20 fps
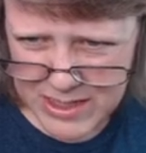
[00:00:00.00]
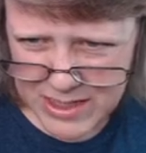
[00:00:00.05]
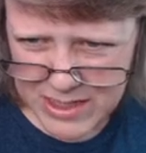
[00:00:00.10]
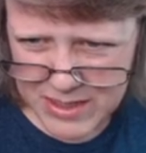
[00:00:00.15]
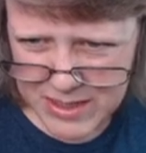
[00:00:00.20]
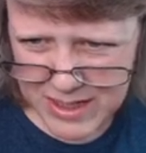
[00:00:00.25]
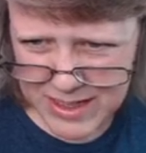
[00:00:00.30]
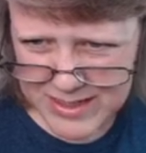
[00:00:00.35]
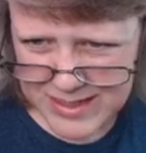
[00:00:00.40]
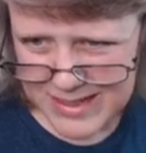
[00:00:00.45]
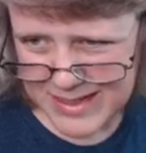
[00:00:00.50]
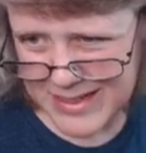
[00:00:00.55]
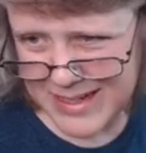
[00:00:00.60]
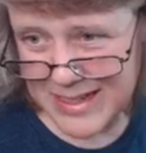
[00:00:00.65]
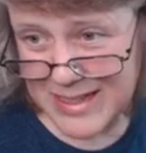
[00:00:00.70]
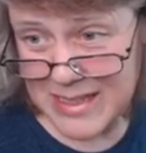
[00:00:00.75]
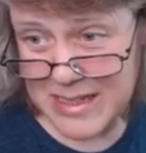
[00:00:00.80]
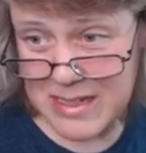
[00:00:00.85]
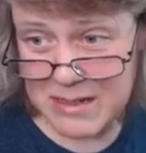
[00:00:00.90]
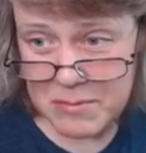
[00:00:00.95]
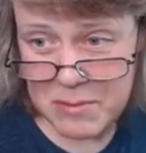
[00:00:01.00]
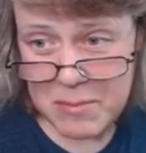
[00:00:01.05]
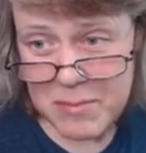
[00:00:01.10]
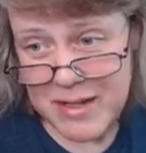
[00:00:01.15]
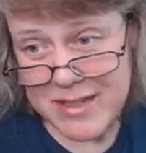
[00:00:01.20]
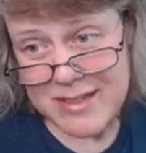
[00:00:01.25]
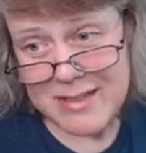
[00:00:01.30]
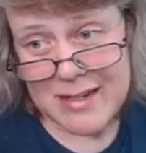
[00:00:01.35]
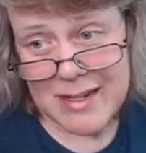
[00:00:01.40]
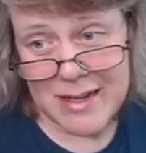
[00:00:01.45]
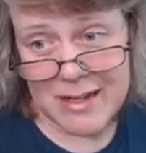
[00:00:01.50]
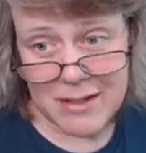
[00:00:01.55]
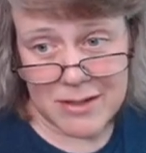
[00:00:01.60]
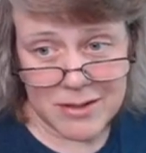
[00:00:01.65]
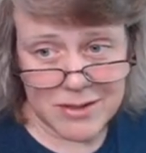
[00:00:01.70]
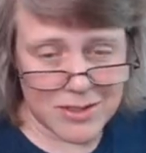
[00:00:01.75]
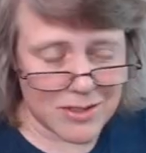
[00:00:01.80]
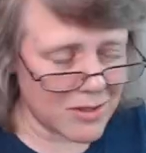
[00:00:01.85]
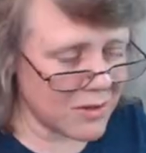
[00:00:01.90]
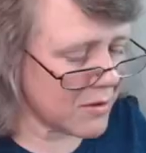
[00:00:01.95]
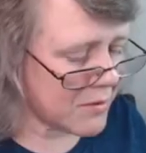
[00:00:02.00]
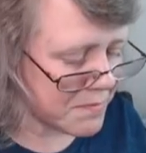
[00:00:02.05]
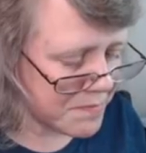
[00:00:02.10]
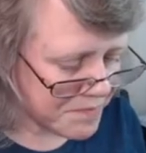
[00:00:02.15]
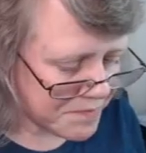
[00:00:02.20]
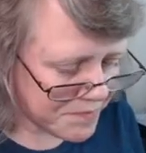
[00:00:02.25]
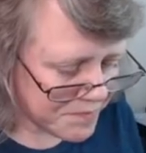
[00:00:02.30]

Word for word: just because it tends to be my style, so.